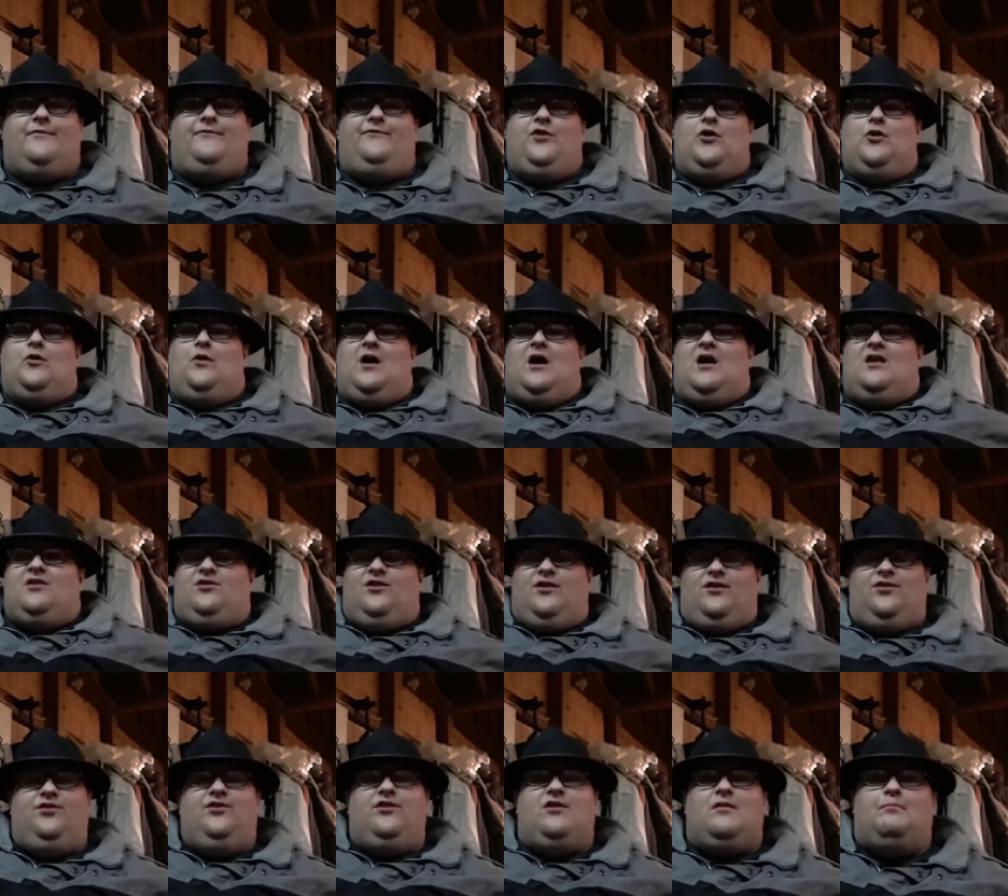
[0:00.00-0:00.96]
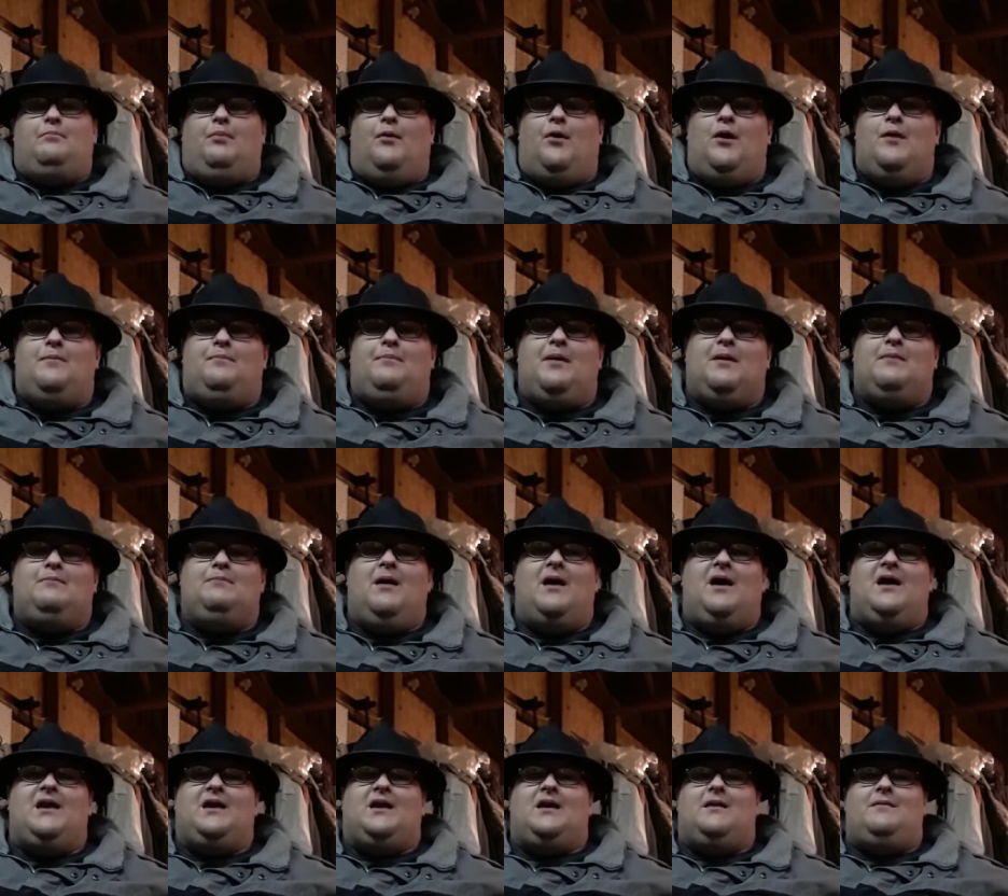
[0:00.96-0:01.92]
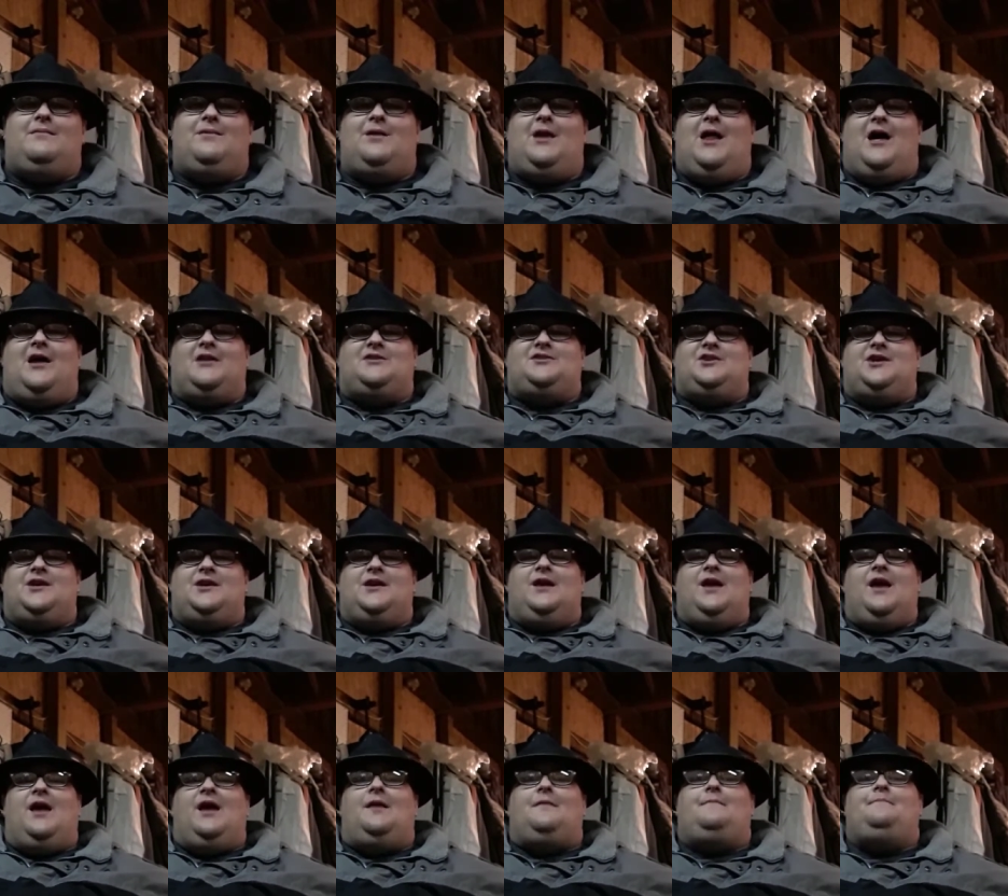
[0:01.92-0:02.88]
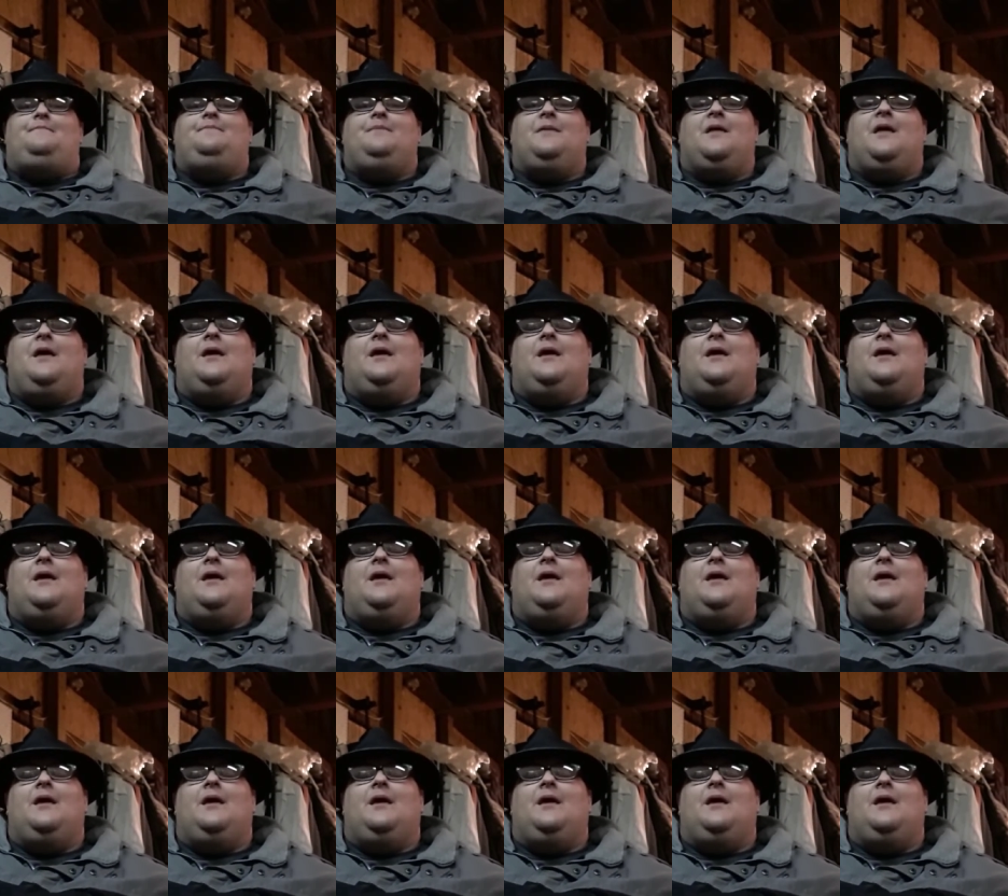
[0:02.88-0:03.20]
and viewers? This is your boy Big Mike coming at you again.